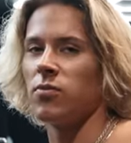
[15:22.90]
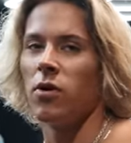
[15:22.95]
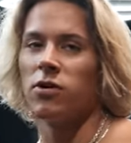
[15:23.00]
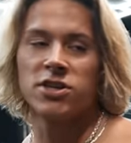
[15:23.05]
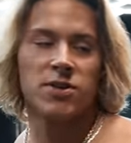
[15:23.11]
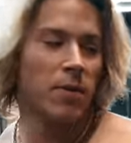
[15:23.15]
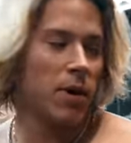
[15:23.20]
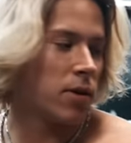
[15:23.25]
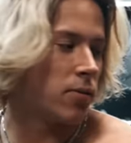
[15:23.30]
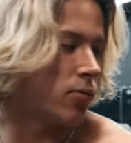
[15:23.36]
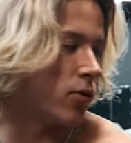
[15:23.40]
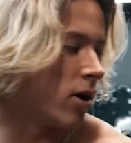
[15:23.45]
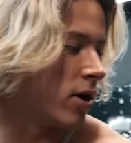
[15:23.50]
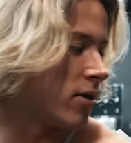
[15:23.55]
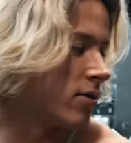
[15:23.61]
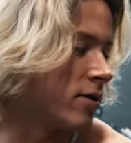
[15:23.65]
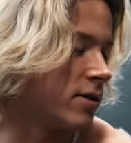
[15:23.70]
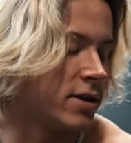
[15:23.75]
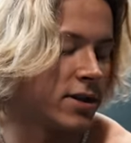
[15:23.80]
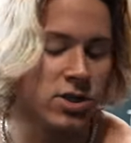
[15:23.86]
the most amount of blood
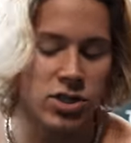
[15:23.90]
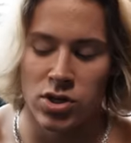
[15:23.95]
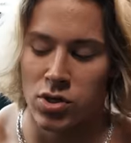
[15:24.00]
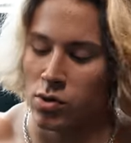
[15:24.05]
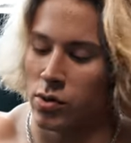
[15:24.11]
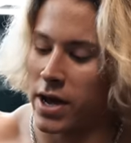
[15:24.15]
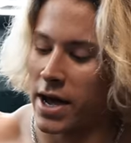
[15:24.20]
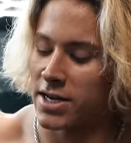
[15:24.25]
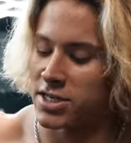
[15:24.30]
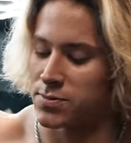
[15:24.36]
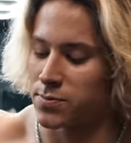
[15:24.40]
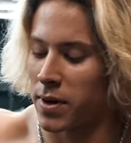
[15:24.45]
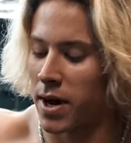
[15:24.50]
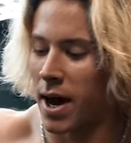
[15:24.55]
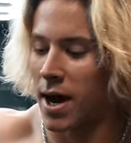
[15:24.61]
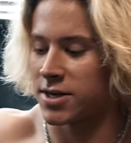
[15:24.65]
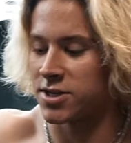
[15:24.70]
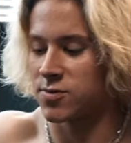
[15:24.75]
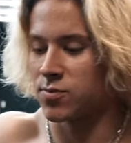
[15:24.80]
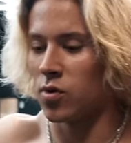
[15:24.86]
in the tissue as
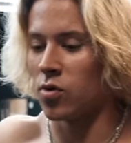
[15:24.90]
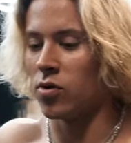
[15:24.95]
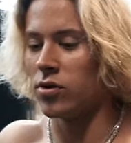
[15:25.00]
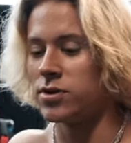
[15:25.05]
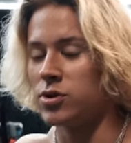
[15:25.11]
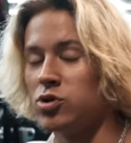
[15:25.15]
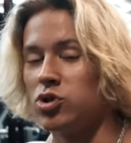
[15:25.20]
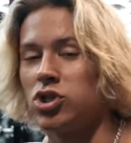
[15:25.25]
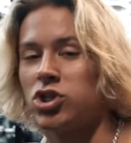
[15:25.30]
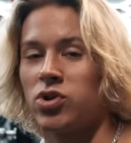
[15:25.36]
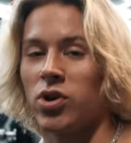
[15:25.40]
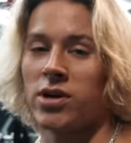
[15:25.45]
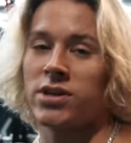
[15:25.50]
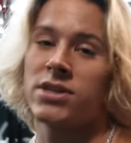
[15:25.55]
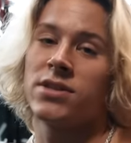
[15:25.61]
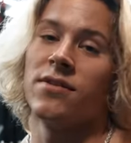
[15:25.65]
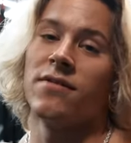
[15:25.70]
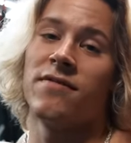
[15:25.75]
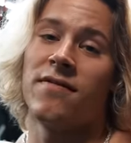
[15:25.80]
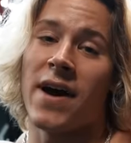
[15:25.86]
possible to
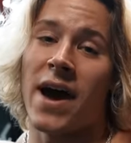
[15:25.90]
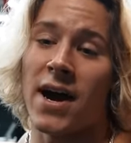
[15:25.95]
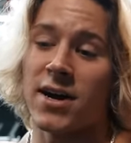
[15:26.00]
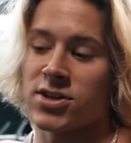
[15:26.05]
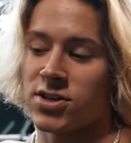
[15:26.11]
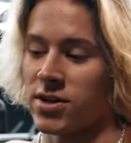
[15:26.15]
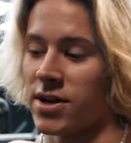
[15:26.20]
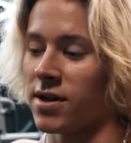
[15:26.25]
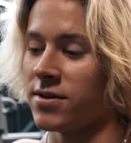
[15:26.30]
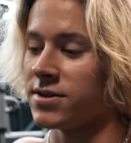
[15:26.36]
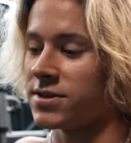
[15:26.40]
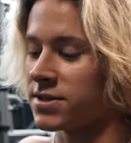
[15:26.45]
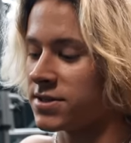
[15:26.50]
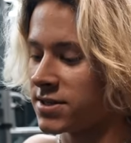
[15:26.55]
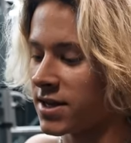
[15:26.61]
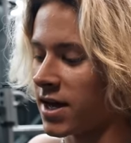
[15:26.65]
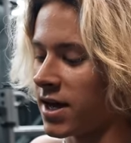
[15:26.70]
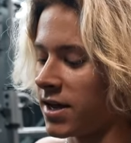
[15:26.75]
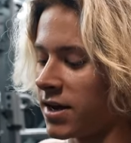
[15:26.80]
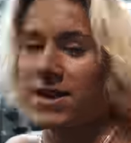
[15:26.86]
stretch the fascia. Now, this is
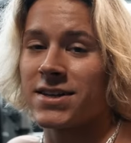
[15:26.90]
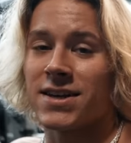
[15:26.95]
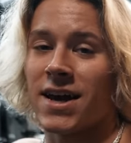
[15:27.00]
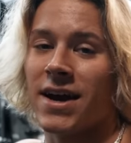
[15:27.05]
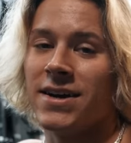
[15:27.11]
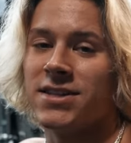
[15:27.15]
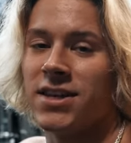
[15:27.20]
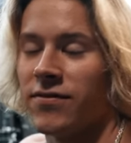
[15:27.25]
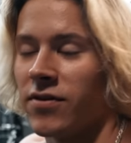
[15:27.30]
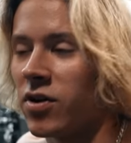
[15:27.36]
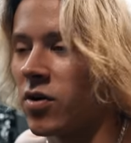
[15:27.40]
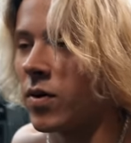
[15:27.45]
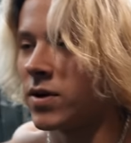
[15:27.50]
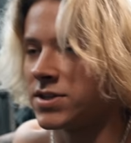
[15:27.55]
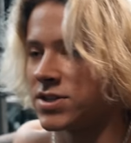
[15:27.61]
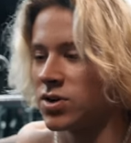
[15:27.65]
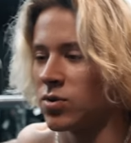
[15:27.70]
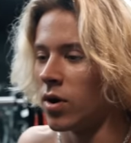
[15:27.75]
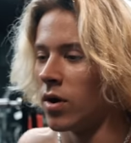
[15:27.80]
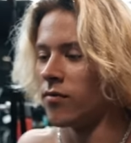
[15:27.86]
not scientific
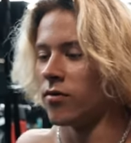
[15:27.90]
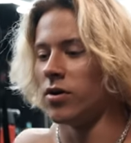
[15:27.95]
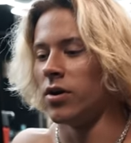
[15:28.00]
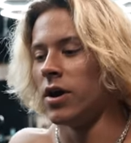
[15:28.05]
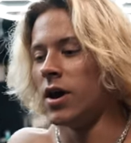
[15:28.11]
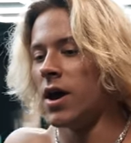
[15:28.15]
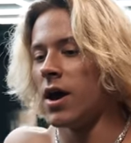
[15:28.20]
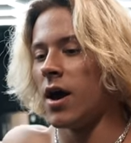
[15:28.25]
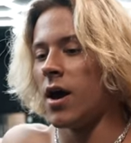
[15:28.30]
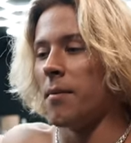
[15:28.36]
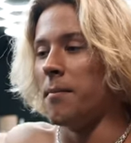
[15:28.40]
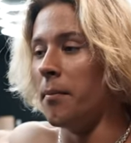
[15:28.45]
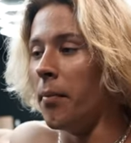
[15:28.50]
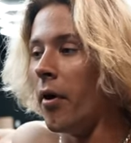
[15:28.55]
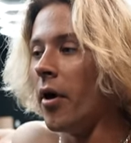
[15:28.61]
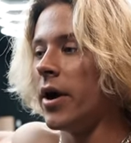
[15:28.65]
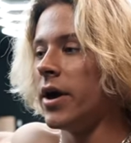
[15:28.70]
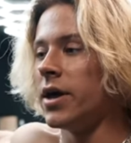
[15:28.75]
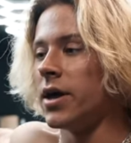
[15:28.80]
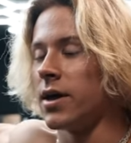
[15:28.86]
whatsoever,
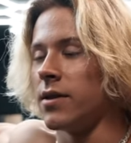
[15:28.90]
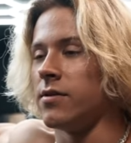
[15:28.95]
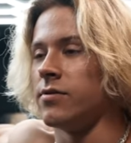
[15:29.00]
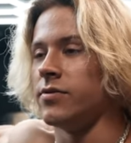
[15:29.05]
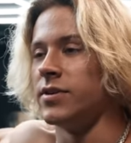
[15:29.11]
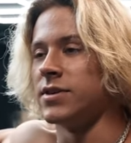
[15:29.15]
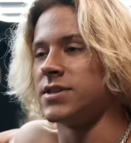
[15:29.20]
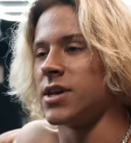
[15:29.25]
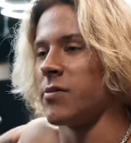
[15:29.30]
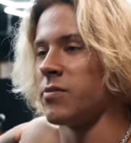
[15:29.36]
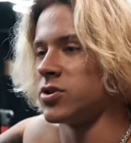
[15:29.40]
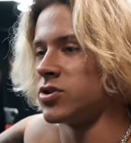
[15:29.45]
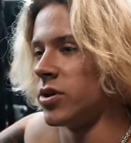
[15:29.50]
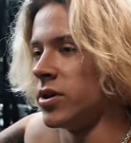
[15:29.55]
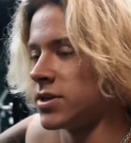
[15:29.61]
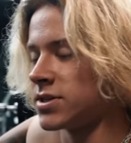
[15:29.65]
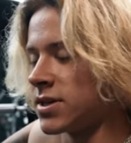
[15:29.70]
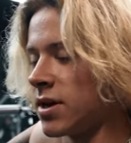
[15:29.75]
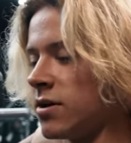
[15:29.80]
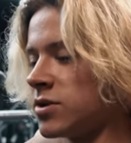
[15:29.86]
but this type of
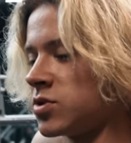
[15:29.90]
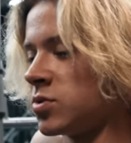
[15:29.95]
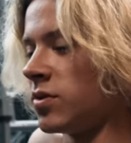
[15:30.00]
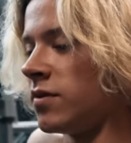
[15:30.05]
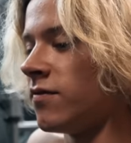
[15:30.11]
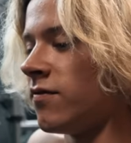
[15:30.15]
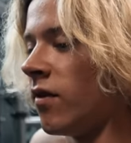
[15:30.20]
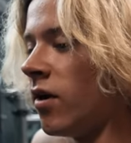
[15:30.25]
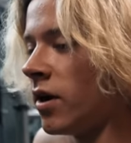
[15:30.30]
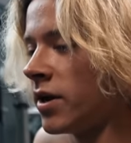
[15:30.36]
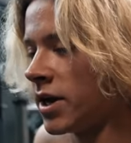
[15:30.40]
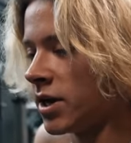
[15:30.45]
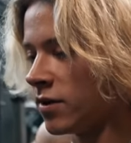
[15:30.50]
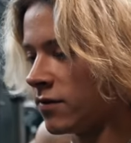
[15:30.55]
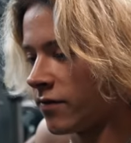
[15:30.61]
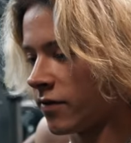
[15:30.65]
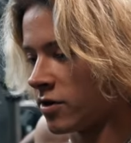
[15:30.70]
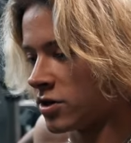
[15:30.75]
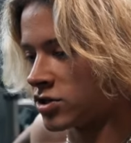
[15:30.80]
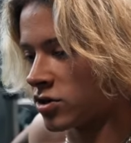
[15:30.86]
training style is really fun, and you
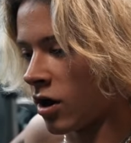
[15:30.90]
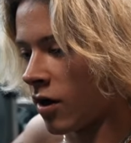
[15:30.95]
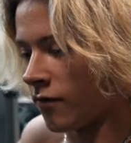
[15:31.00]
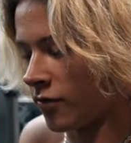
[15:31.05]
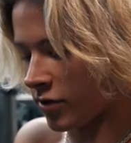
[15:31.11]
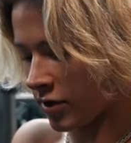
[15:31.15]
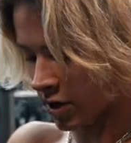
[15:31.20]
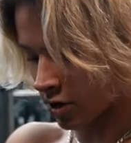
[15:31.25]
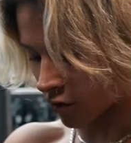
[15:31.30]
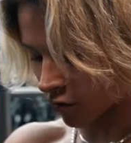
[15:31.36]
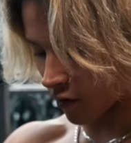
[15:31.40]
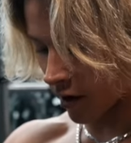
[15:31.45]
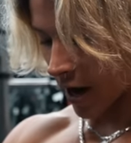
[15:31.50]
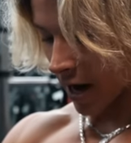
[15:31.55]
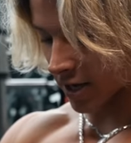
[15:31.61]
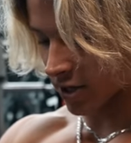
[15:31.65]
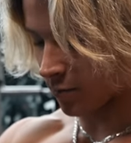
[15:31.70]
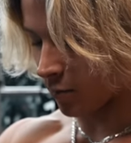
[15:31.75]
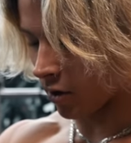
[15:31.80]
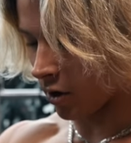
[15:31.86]
finish off with a
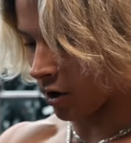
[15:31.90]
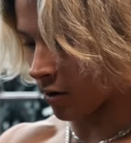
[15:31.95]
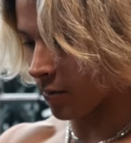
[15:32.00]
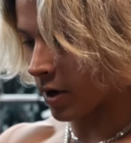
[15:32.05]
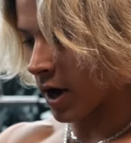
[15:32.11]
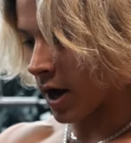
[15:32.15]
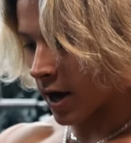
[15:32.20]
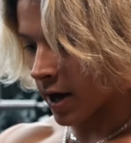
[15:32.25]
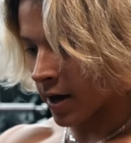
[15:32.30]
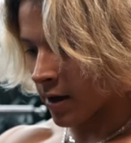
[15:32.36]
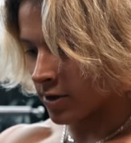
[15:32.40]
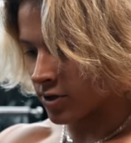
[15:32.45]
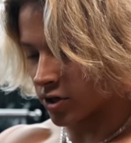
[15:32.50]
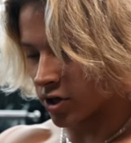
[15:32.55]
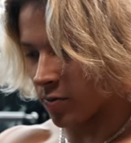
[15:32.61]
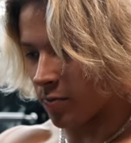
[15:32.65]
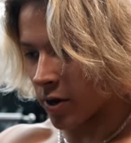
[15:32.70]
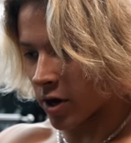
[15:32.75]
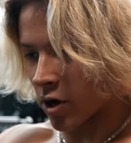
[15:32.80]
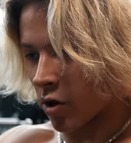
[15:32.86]
cracked pump. So you're
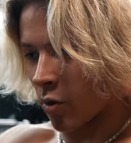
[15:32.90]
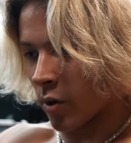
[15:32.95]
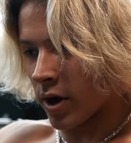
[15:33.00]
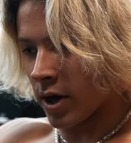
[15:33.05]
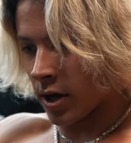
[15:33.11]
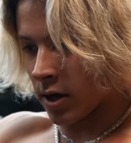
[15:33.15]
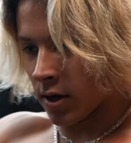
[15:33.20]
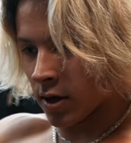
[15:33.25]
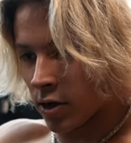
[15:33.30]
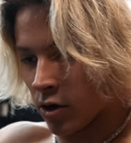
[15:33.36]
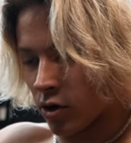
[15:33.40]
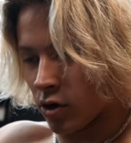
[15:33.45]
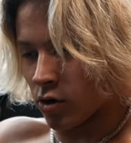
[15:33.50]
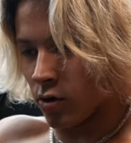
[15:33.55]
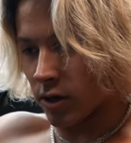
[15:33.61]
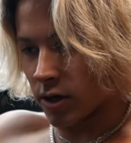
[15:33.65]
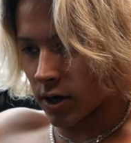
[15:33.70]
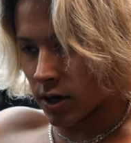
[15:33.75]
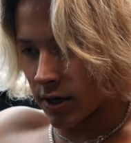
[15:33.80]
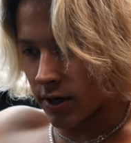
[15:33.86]
gonna pick a weight, you can do
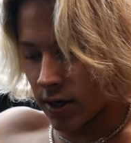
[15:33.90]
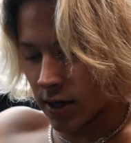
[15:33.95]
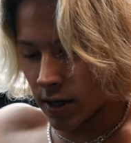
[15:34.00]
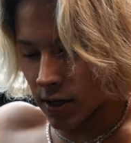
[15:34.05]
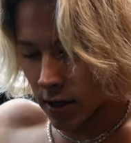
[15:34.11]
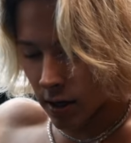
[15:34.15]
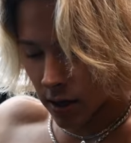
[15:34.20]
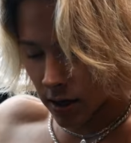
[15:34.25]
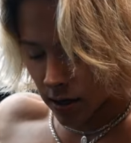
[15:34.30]
a clean